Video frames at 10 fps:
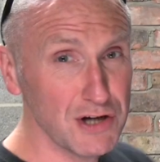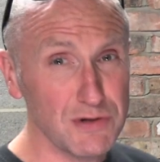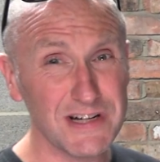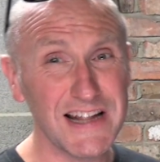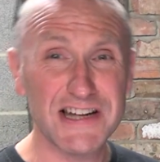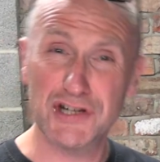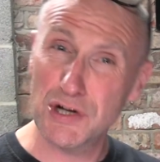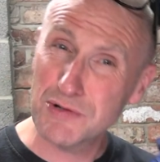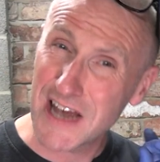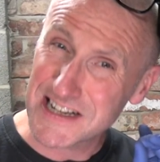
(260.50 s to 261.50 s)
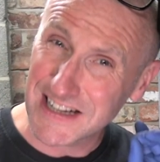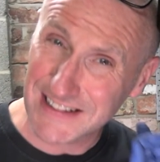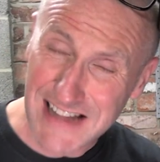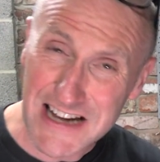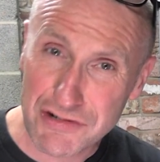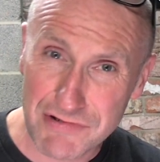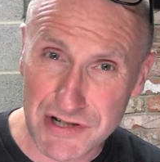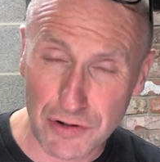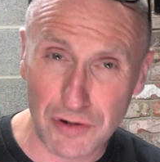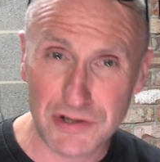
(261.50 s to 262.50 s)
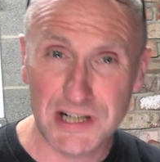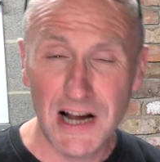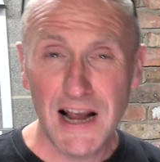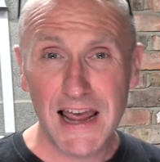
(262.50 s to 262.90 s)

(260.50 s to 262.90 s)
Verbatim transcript: using this, use it as a last resort.